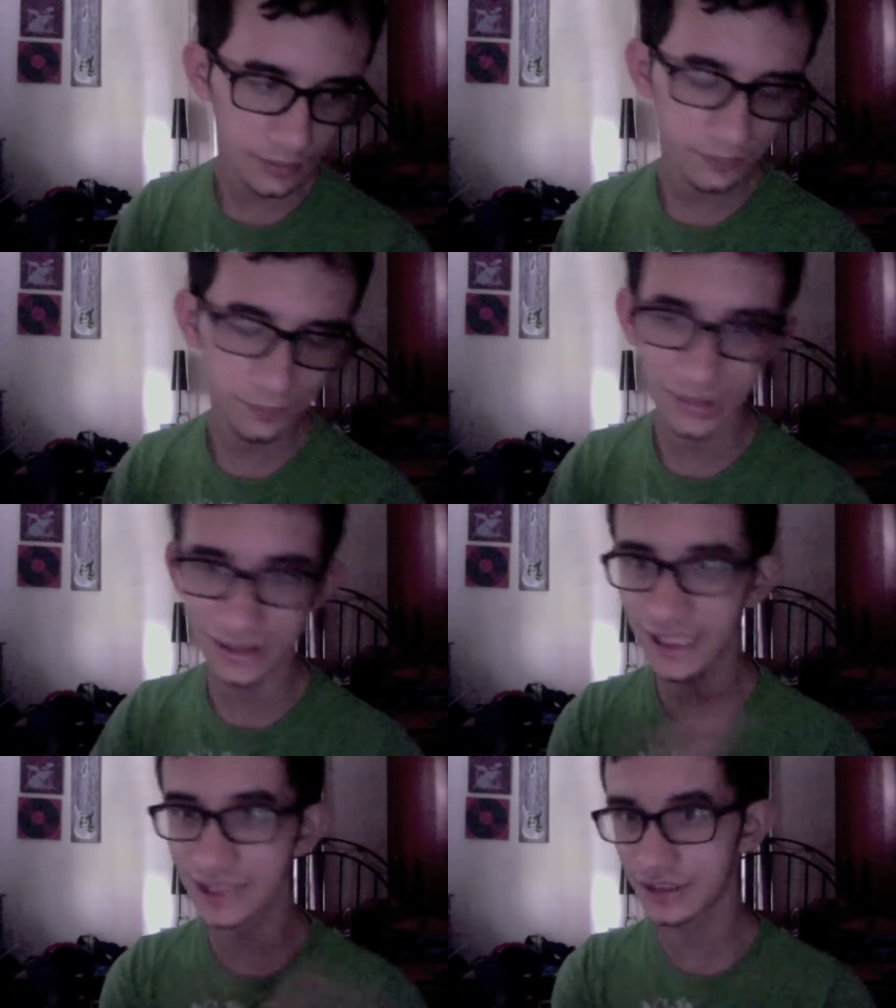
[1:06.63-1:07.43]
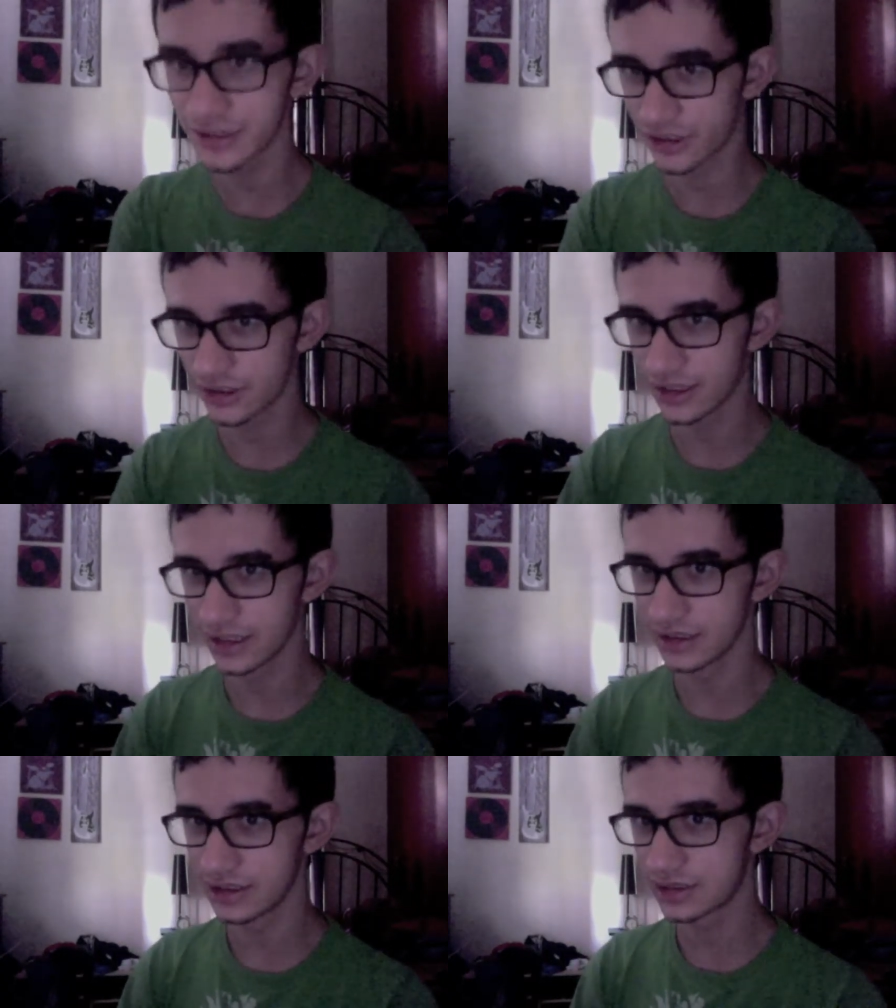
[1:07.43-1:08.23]
But tangent
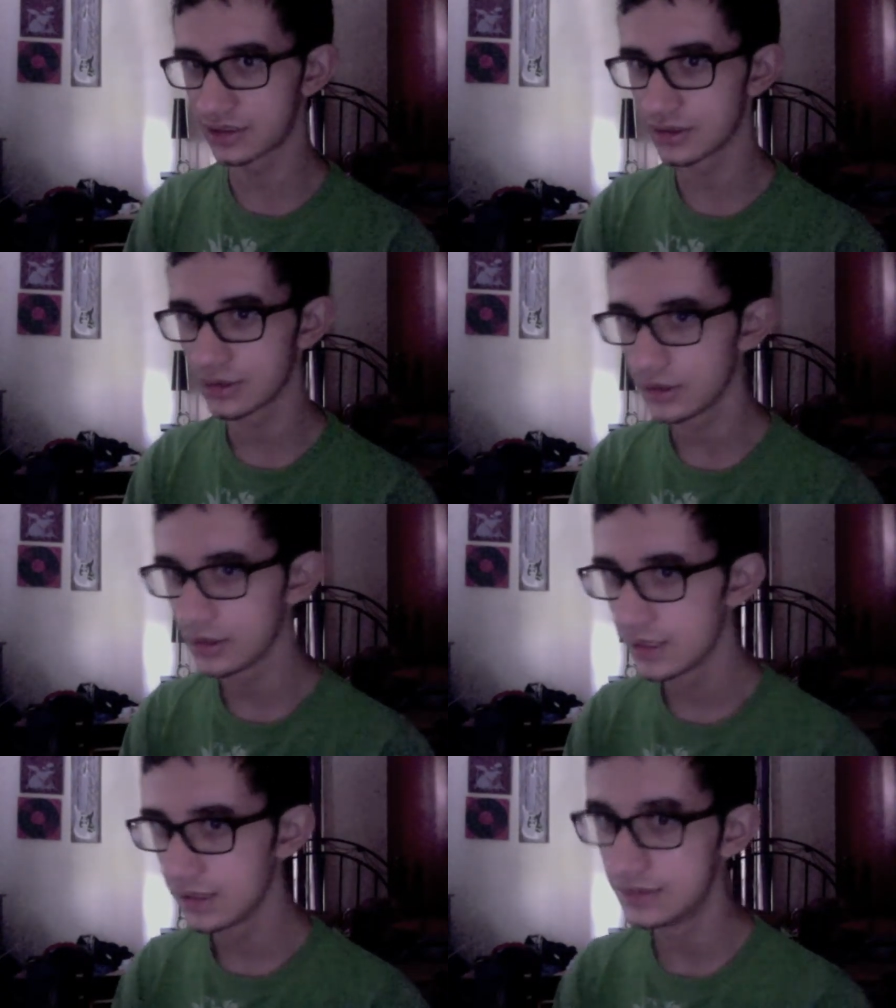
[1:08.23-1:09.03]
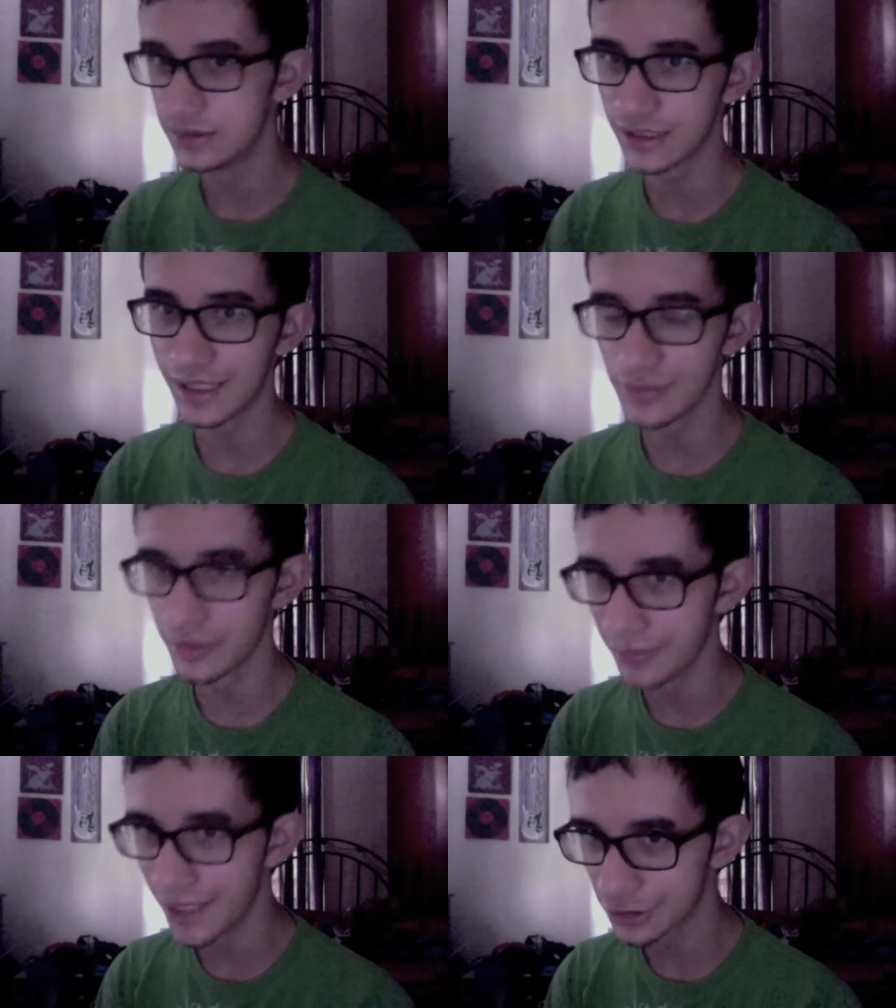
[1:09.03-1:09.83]
aside, since I am the
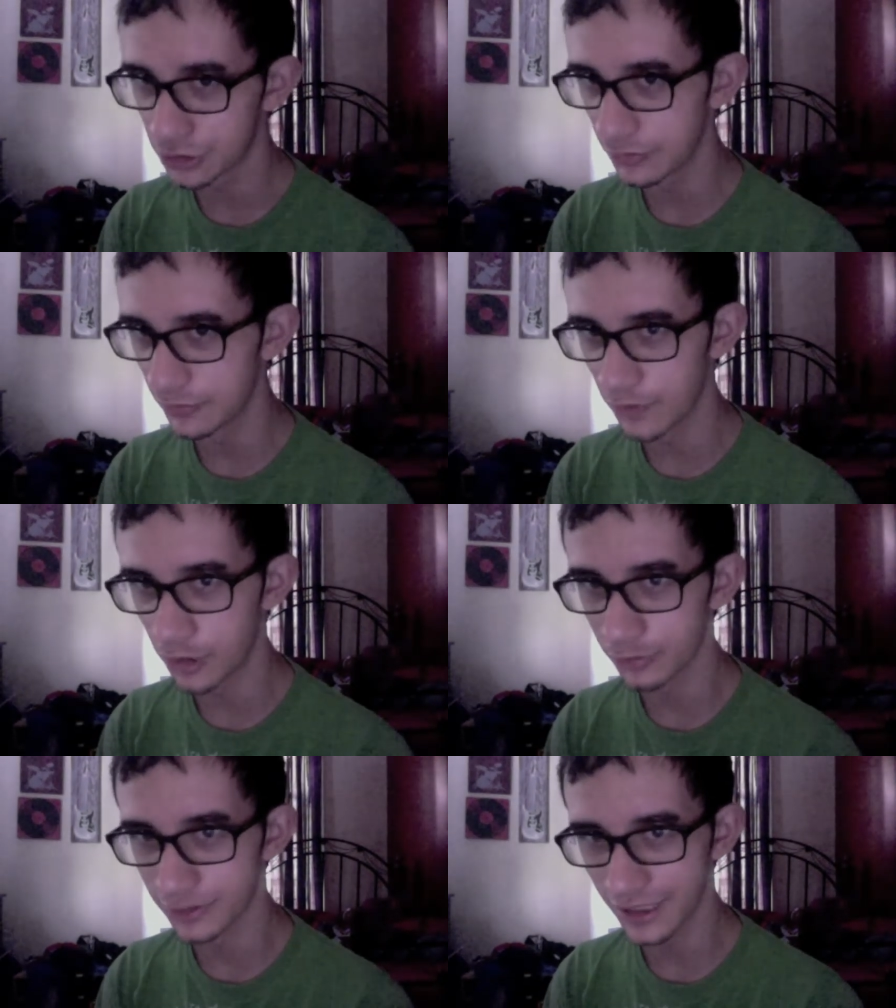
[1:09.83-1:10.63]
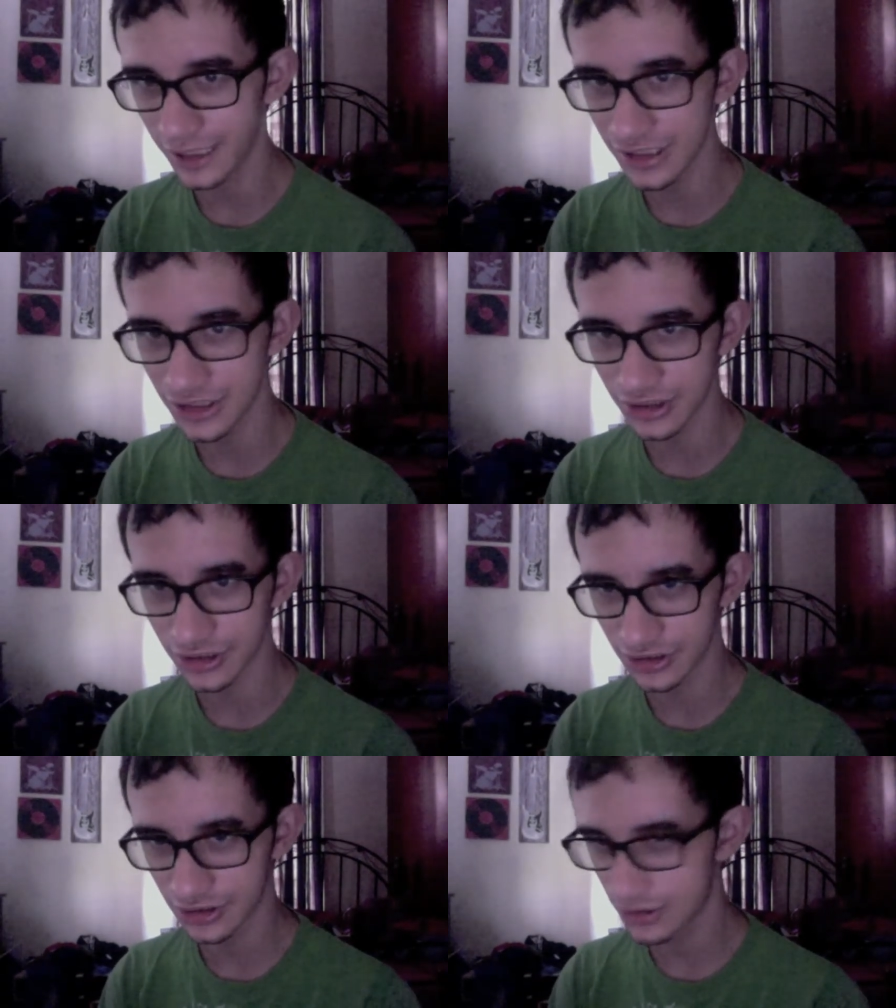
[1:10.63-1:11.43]
master of all
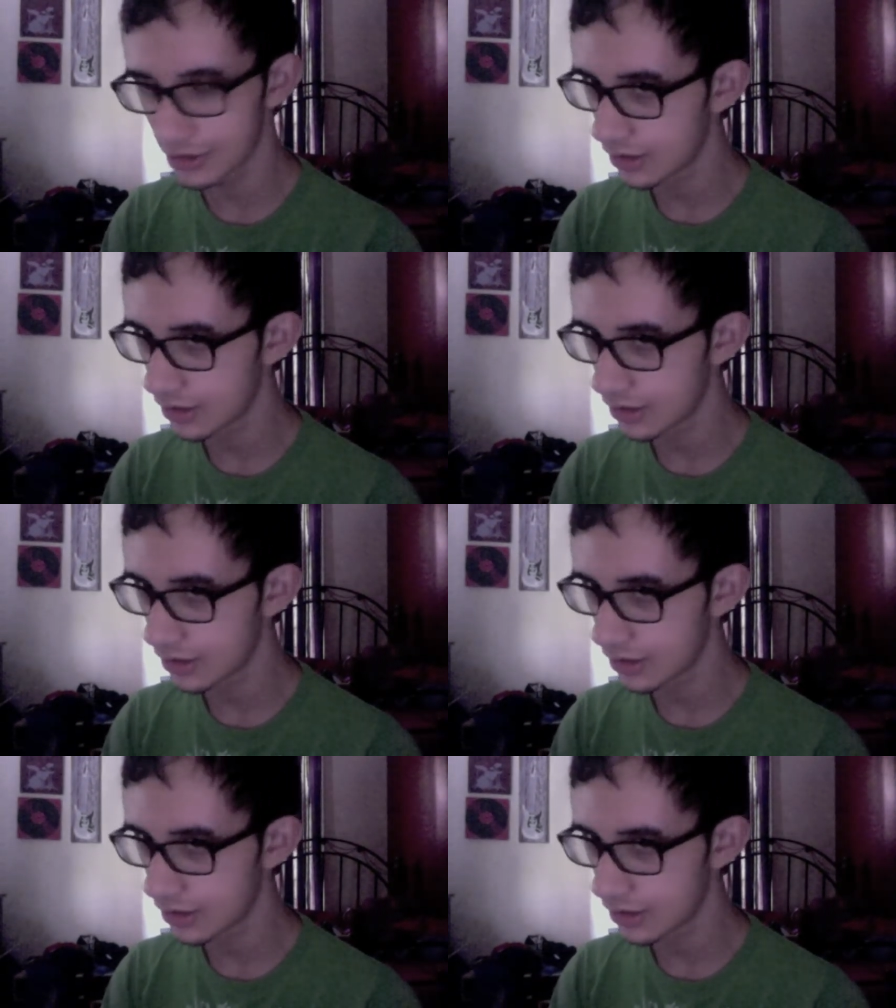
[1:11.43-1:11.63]
tangents,